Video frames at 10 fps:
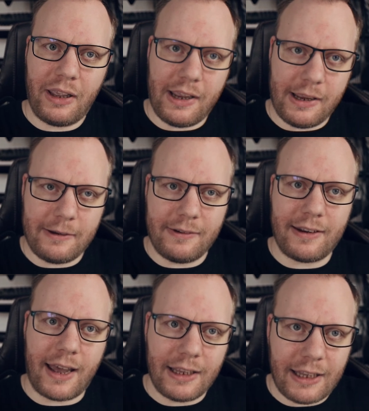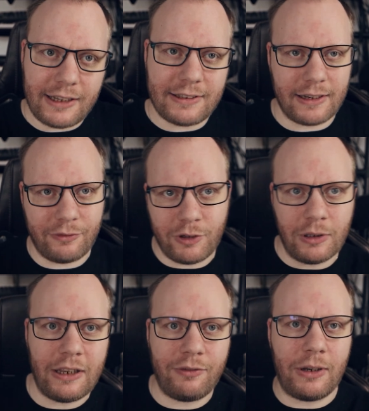in dialects, and if you
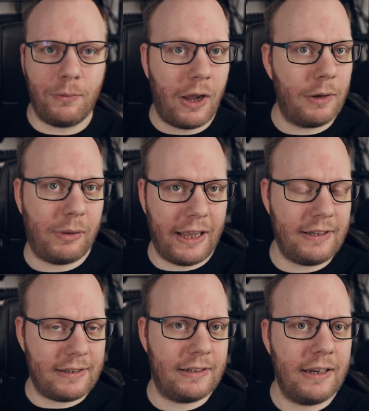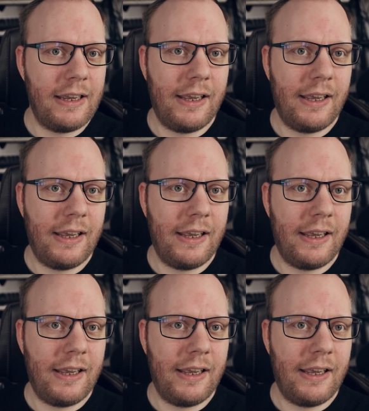live in one place in